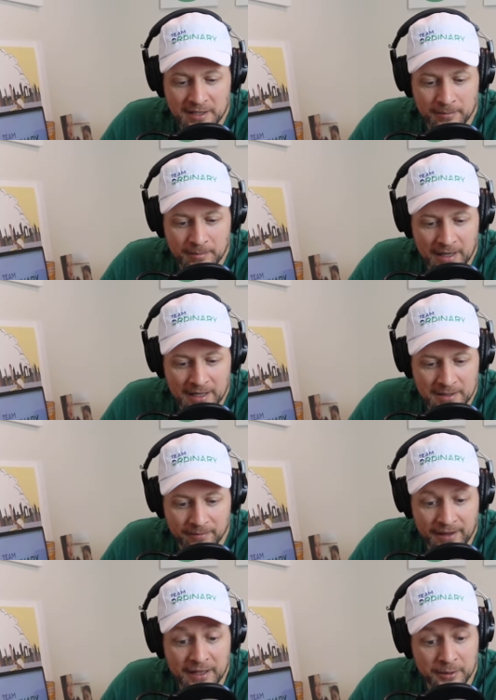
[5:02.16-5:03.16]
some
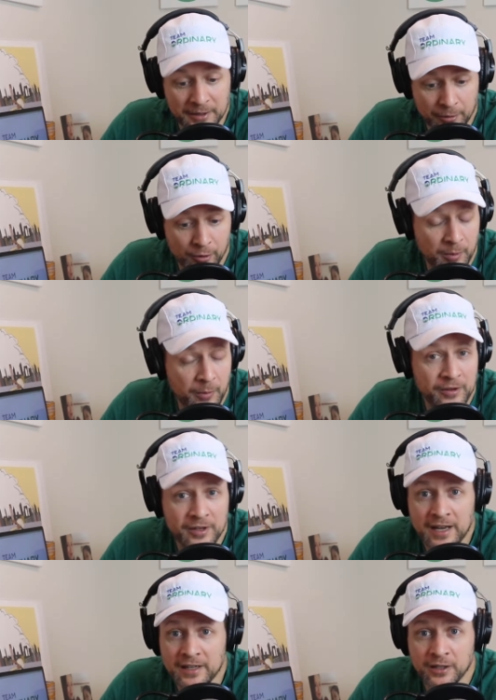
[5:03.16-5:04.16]
value in the group. And whether or
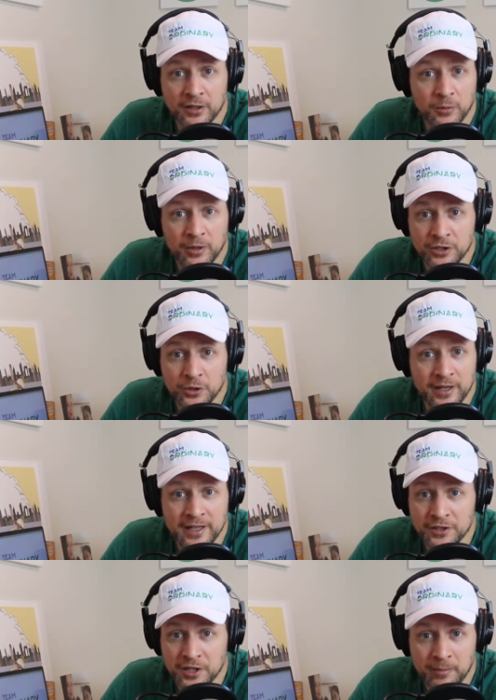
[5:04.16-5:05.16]
not, you know, you want to join
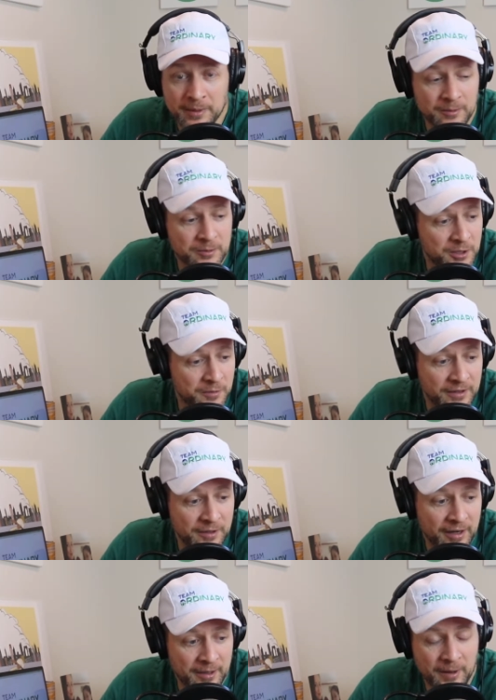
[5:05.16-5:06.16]
in, jump in with 2
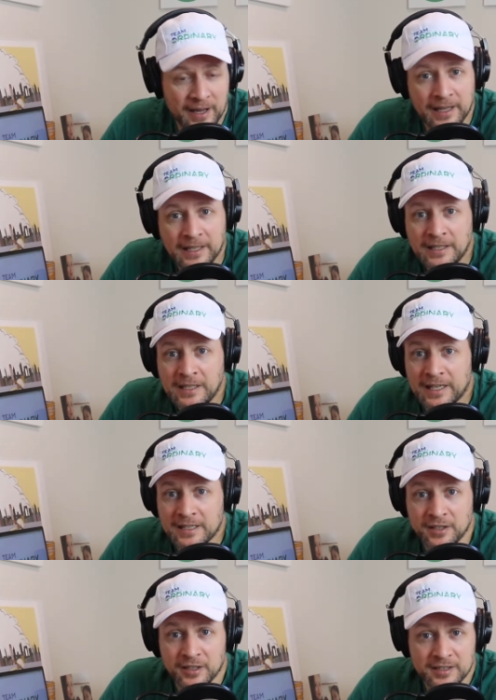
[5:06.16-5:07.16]
feet right away
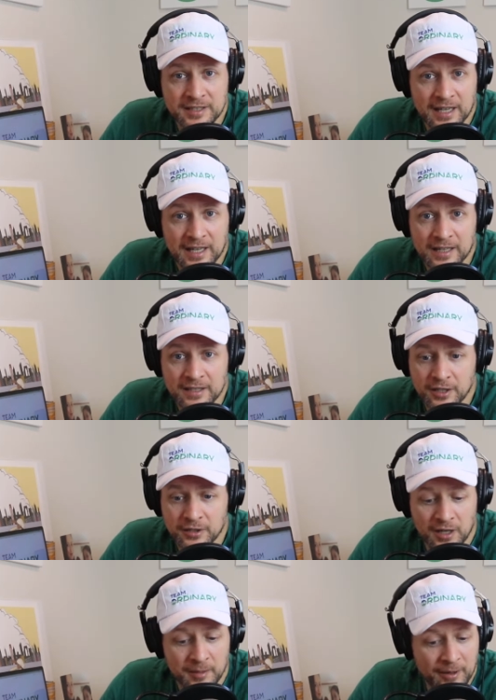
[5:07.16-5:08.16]
and start talking
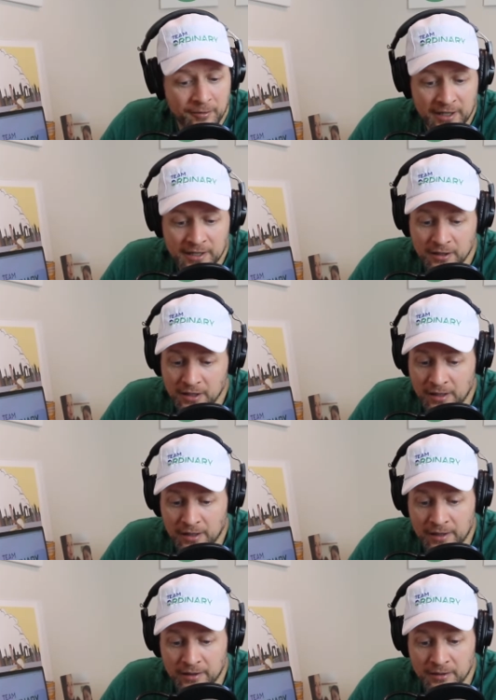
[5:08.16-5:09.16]
about running
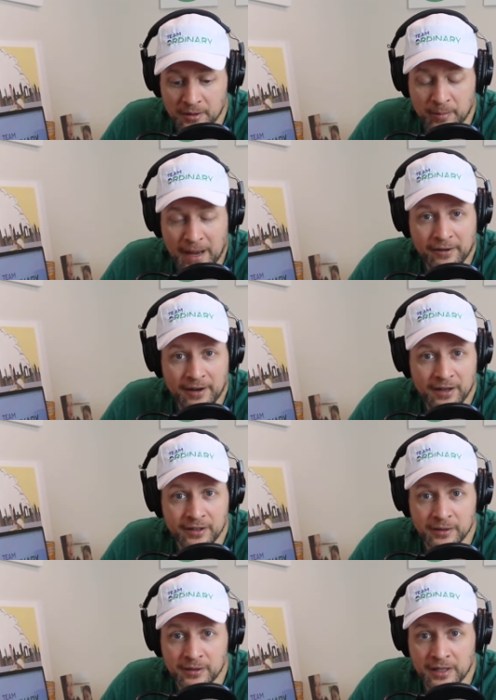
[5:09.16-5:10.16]
and your
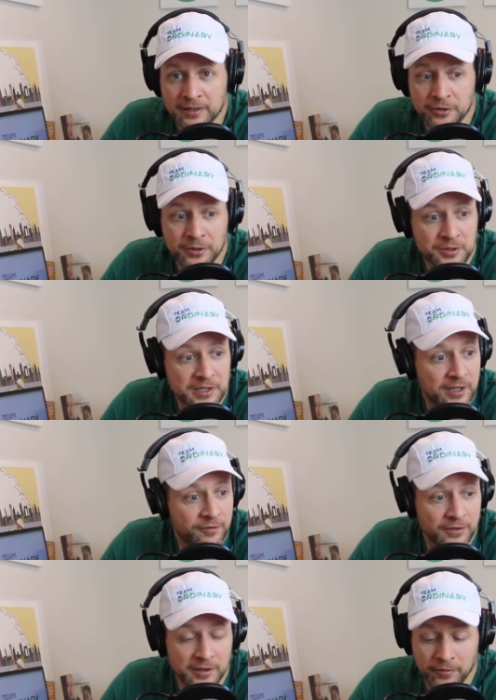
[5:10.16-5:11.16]
background and introduce
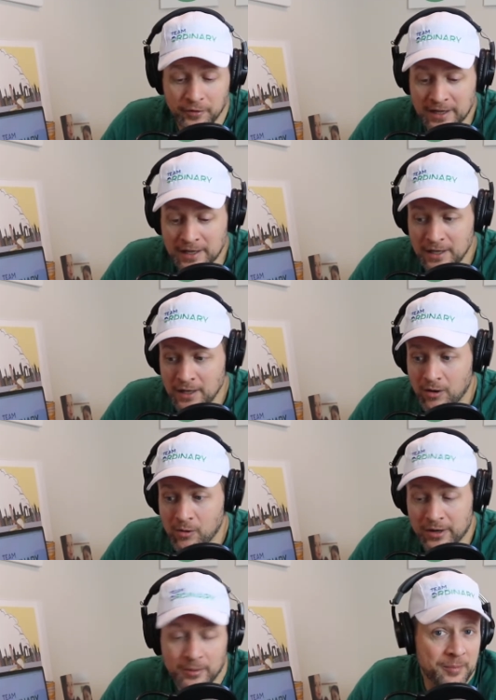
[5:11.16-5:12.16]
yourself, feel free.
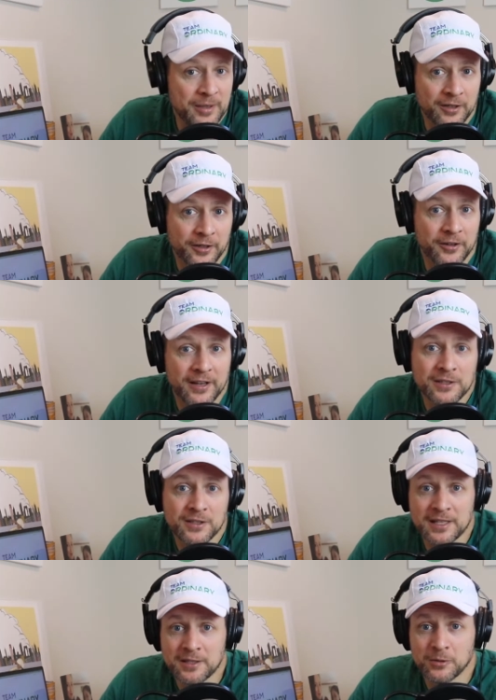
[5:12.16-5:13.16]
Or you want to be a lurker,
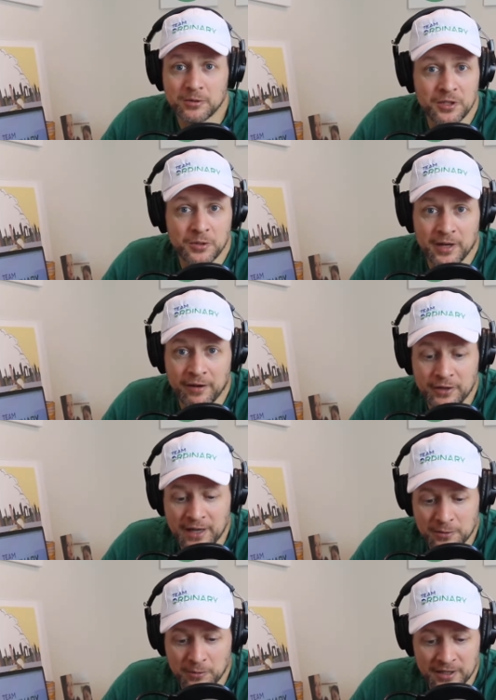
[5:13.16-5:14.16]
that's cool too. Whatever you
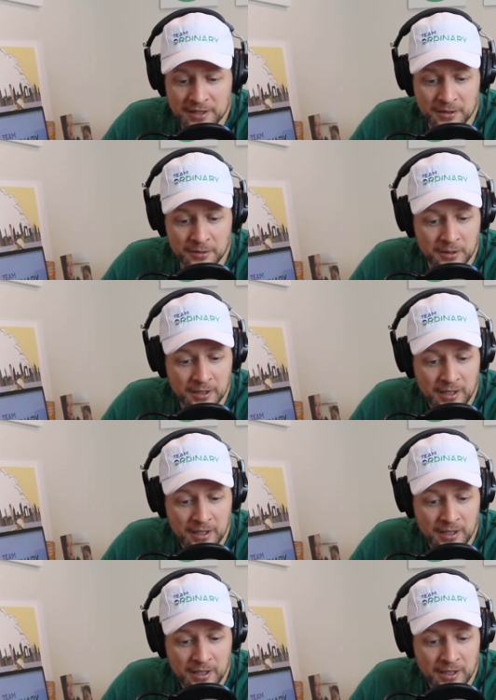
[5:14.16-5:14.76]
guys want to do